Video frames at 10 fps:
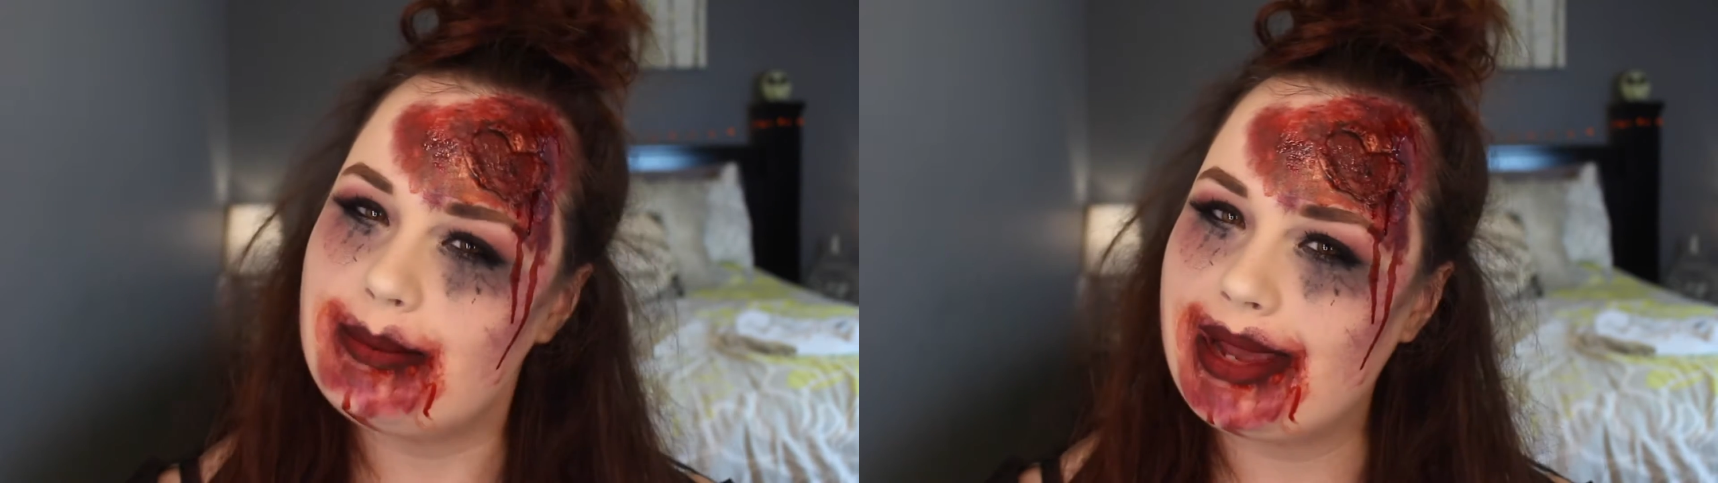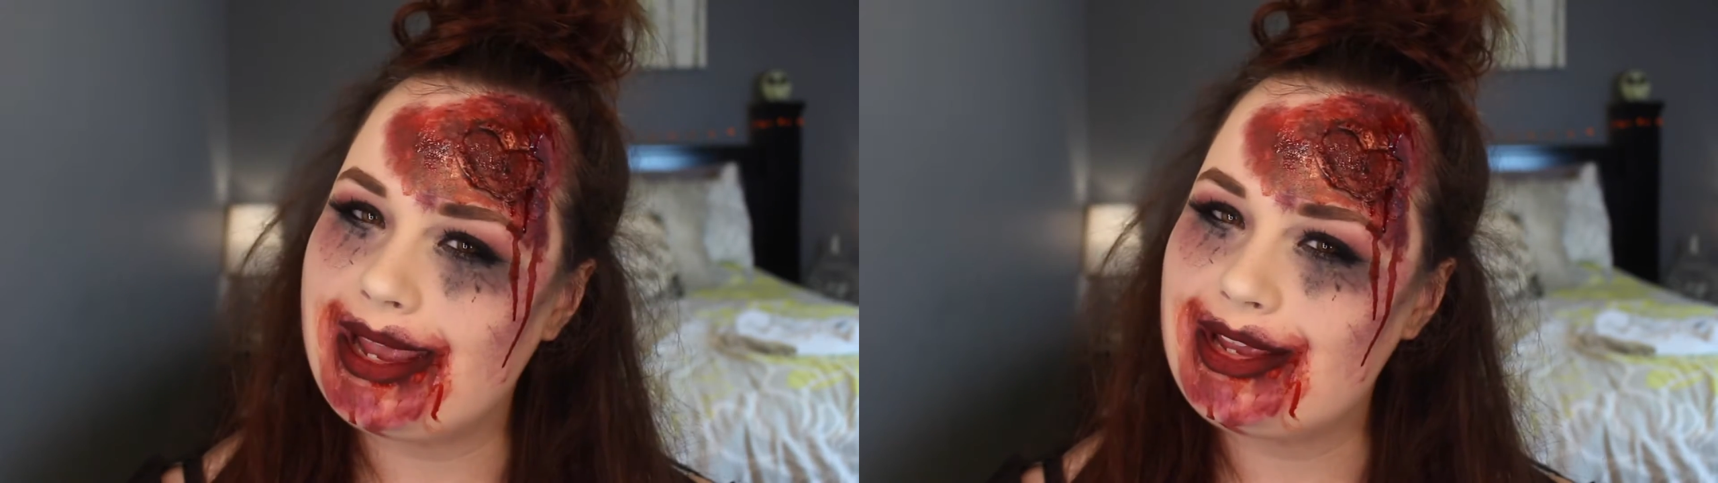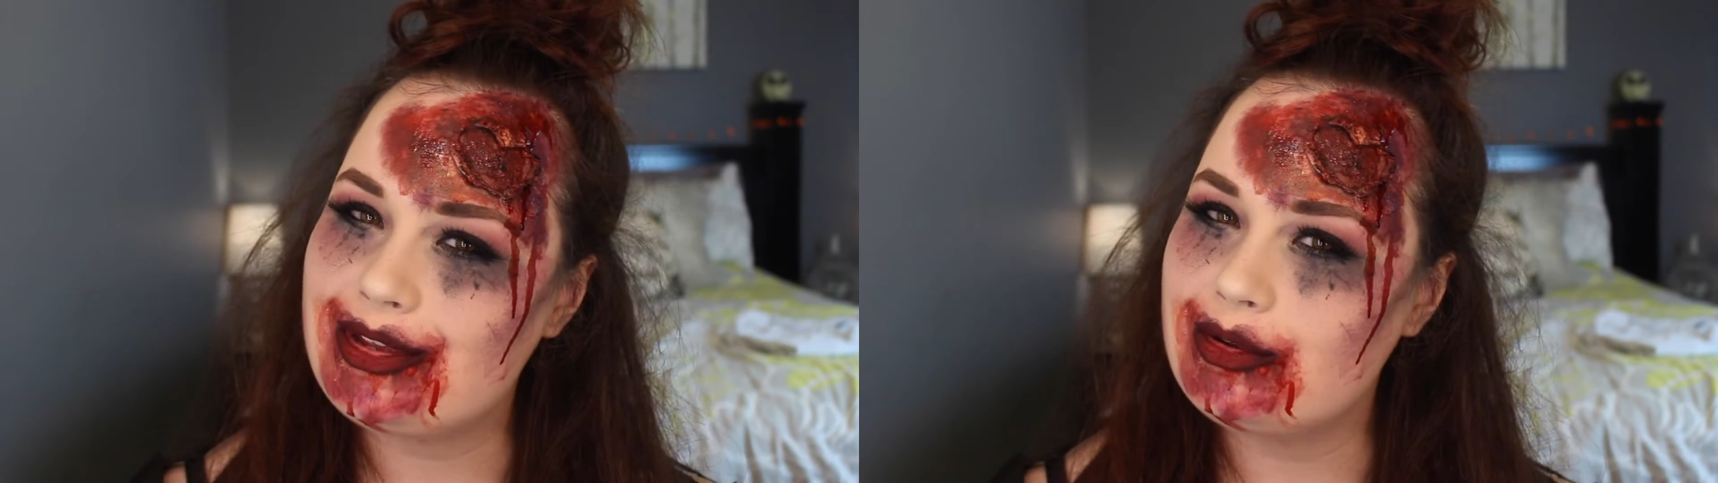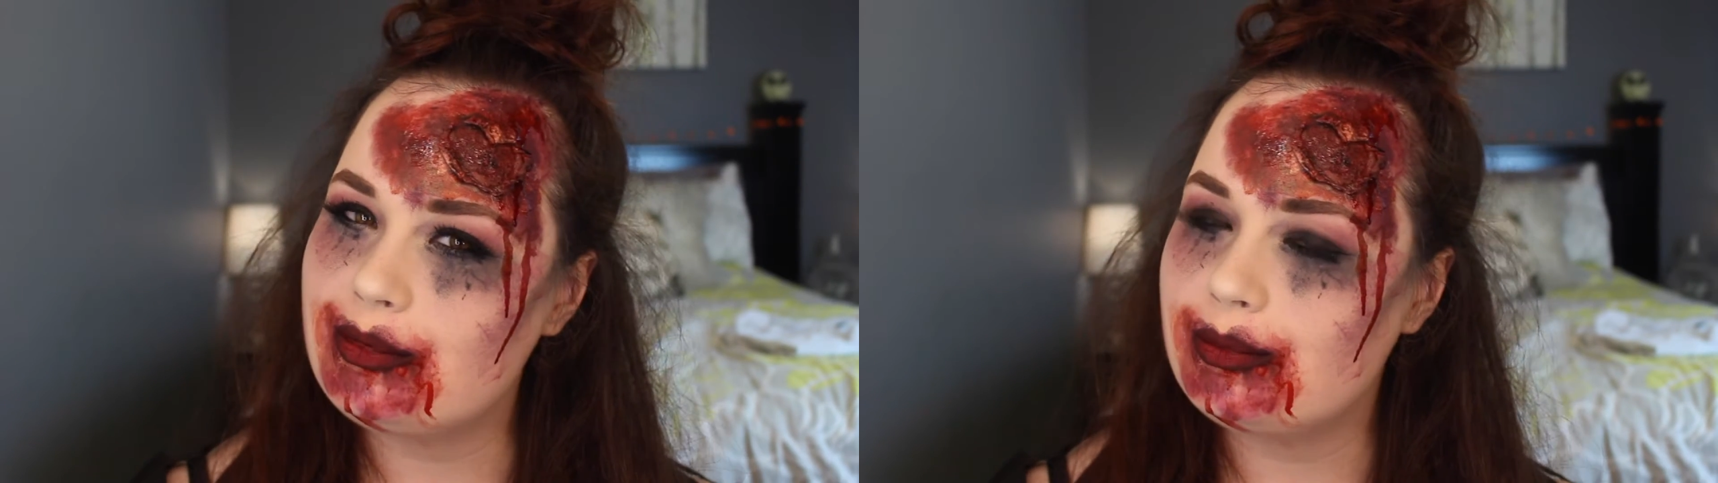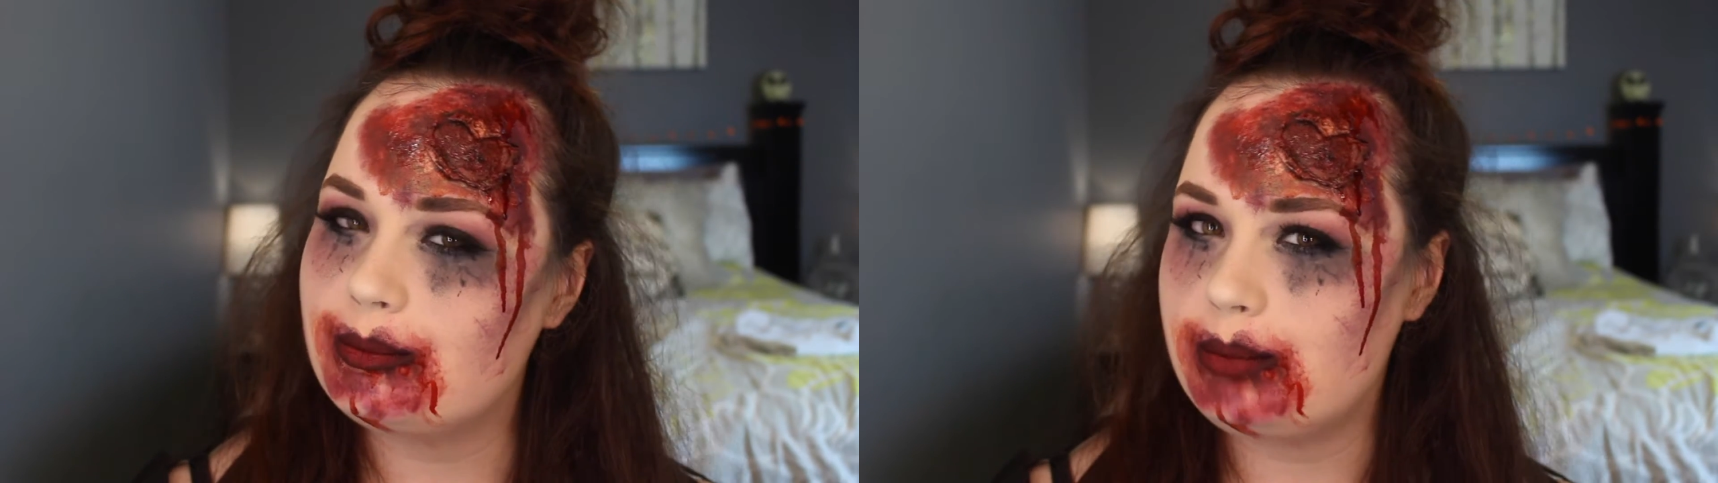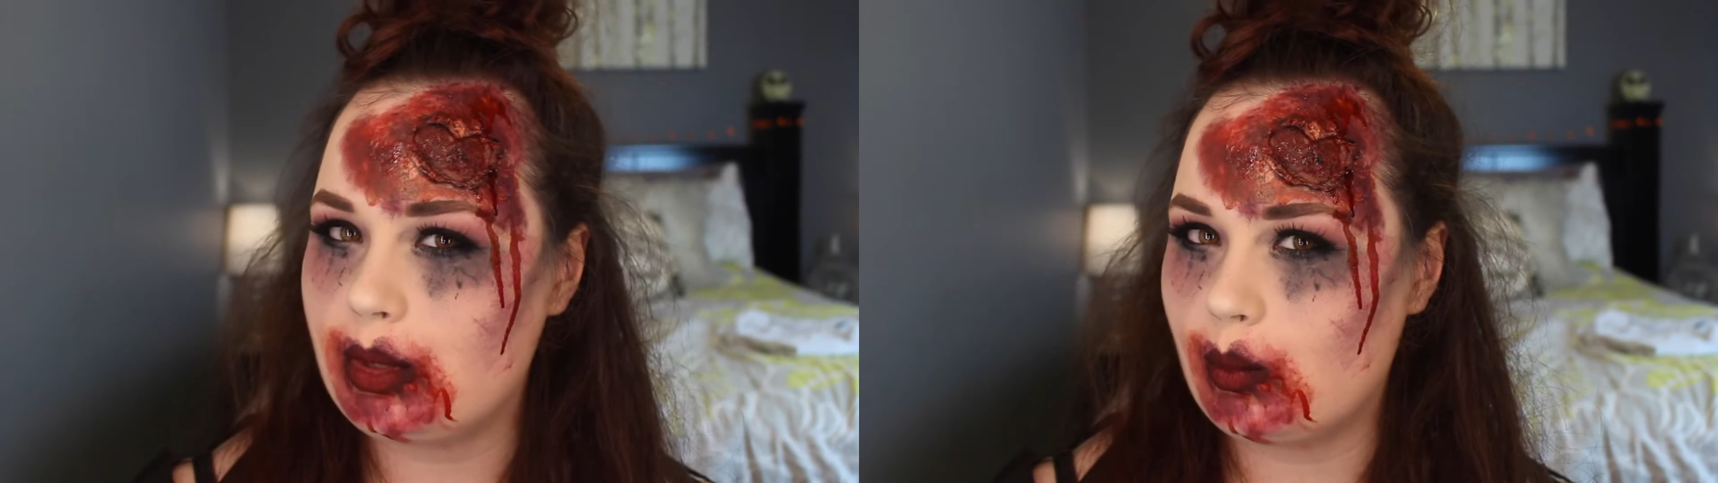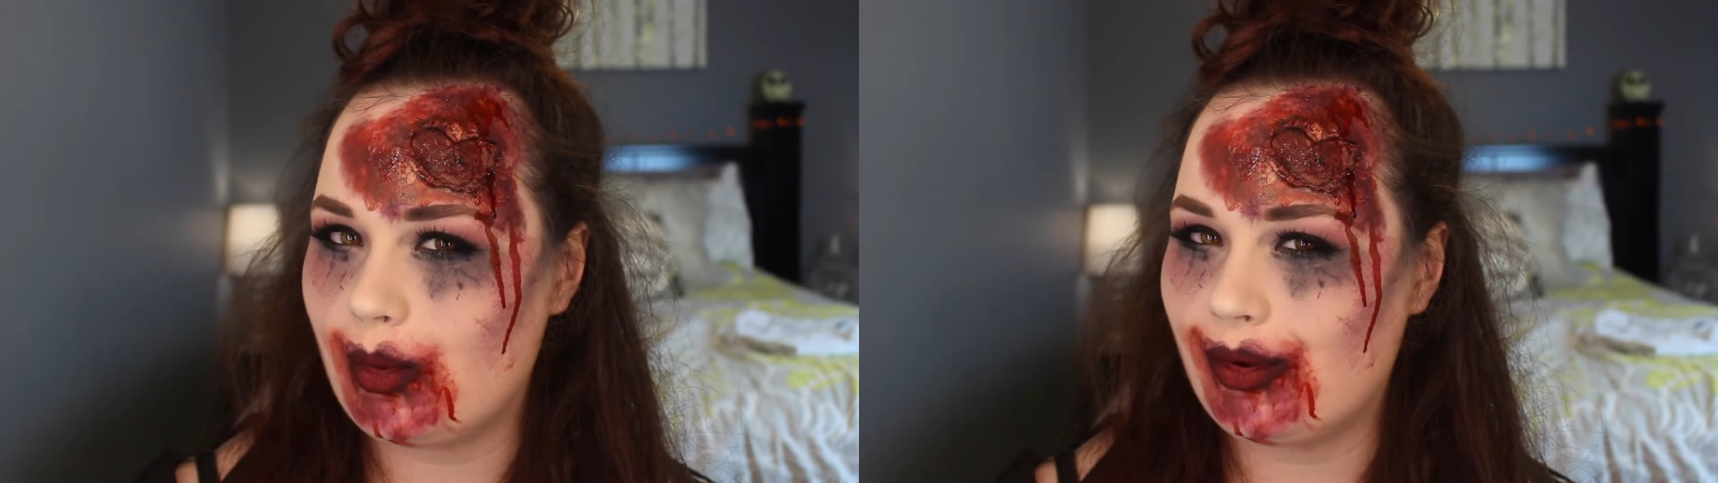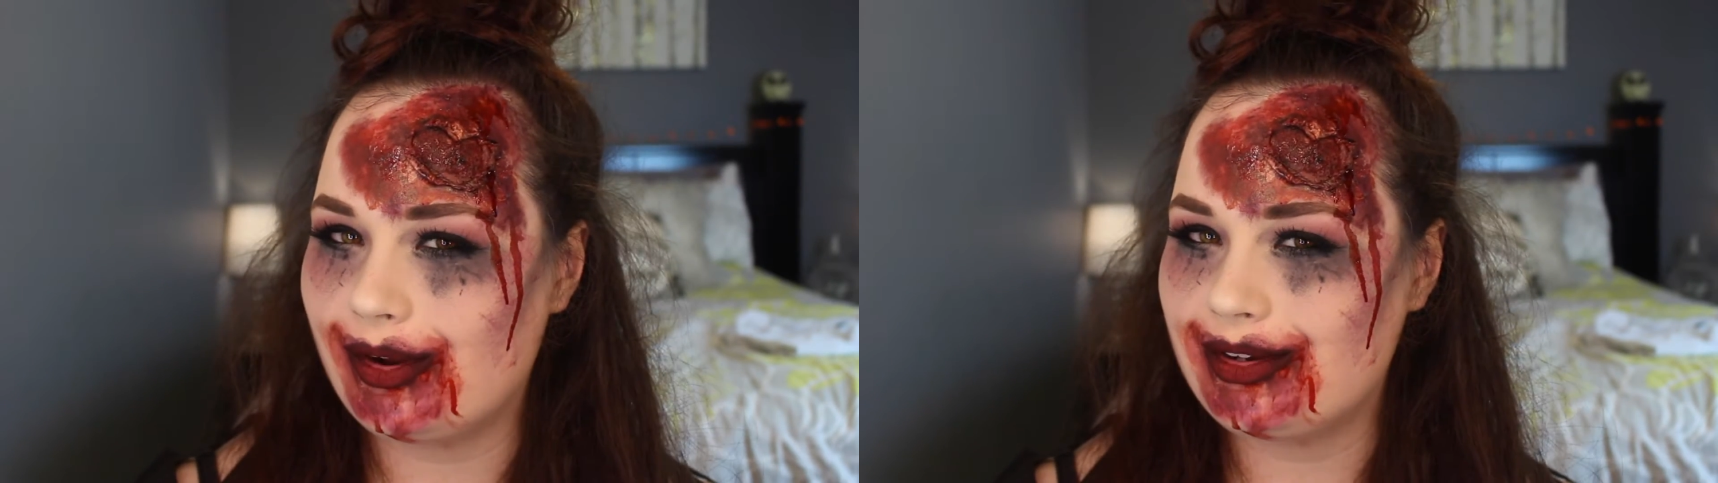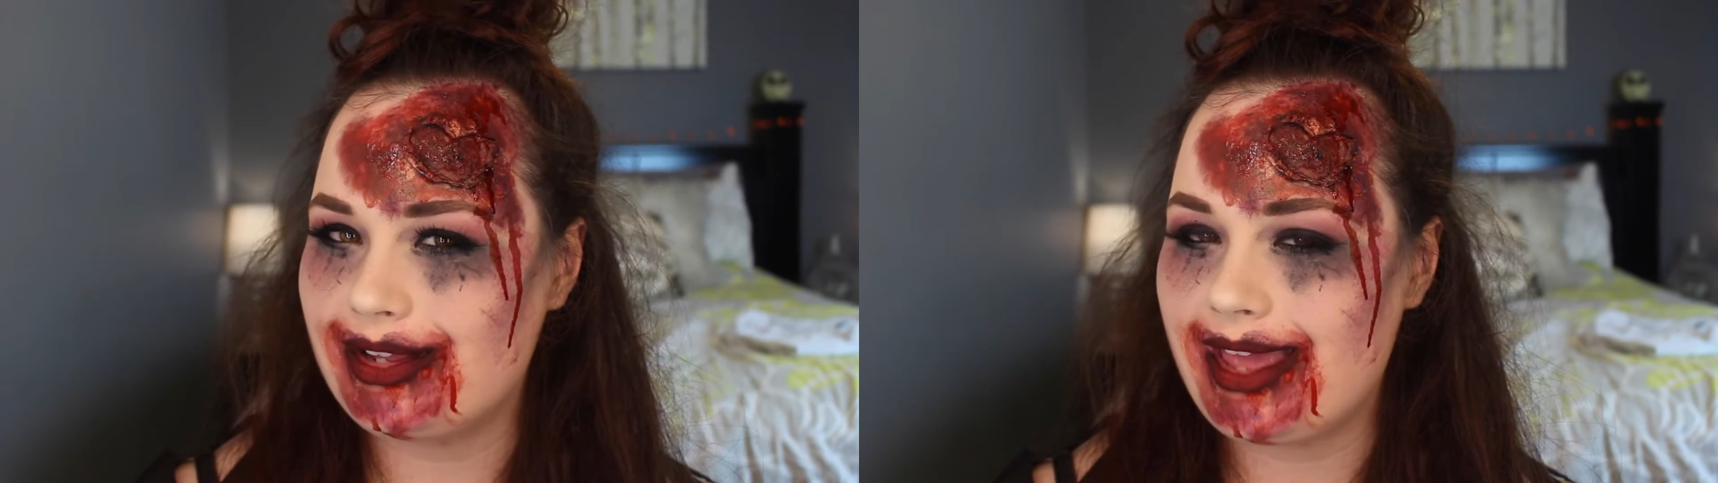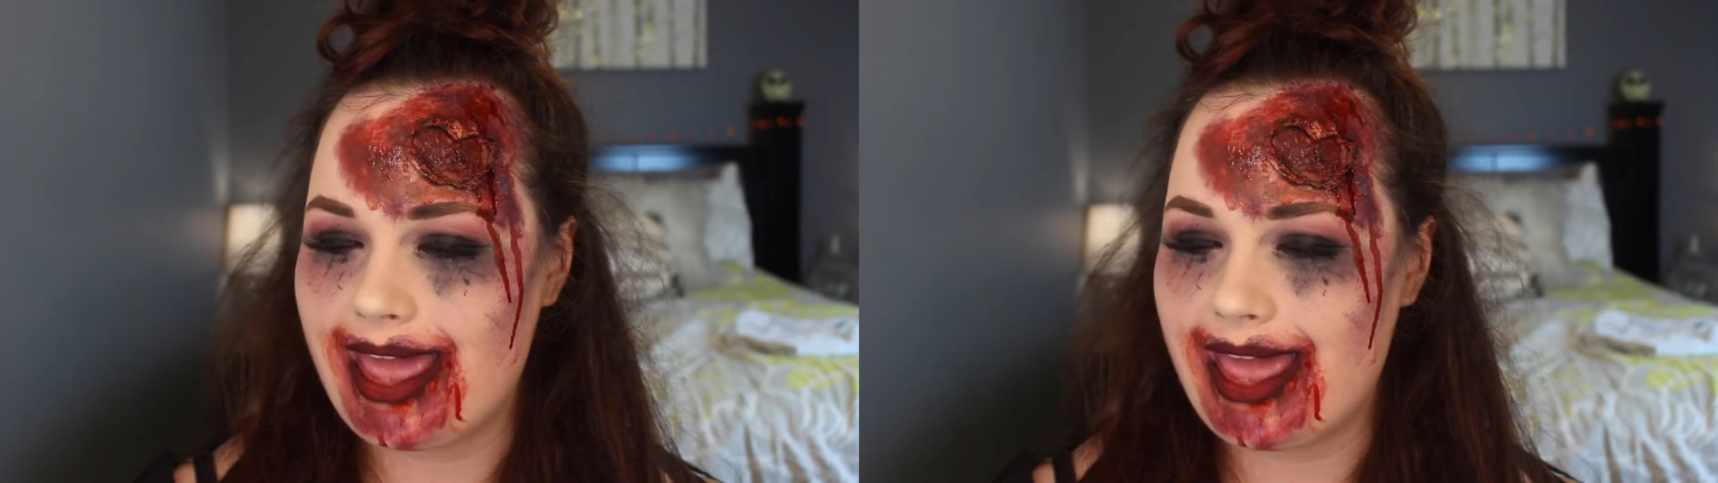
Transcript: bite you. Be warned.